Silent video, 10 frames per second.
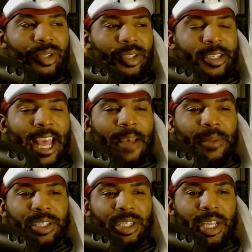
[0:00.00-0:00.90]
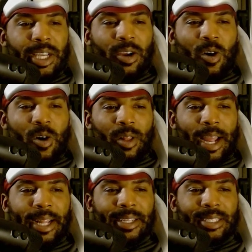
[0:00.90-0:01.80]
damaging or
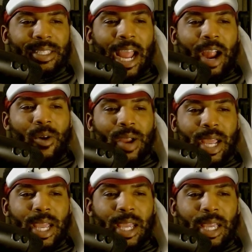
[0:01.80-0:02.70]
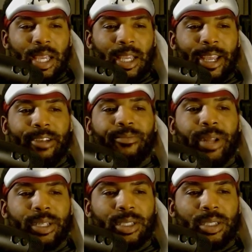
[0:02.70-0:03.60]
like scary
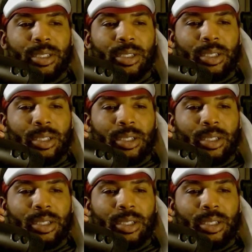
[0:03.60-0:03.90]
image